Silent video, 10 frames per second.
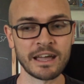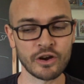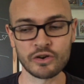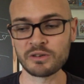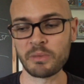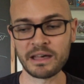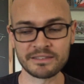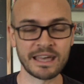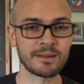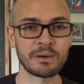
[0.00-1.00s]
I heard about
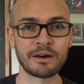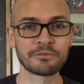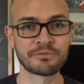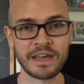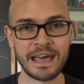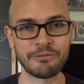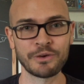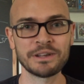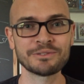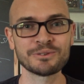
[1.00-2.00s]
that about
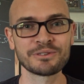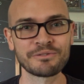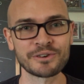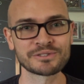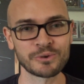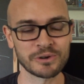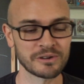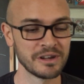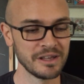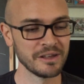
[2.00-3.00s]
halfway through the first
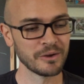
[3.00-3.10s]
quarter.